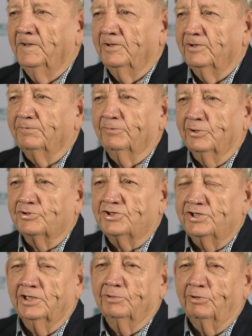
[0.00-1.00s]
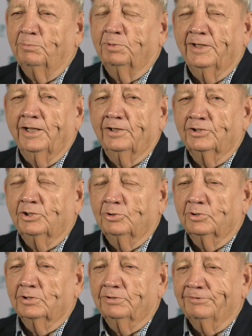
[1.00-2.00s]
the first year we planted
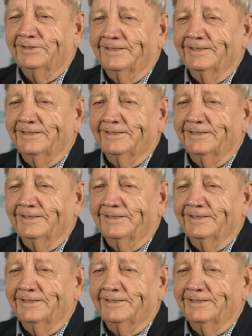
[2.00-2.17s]
corn,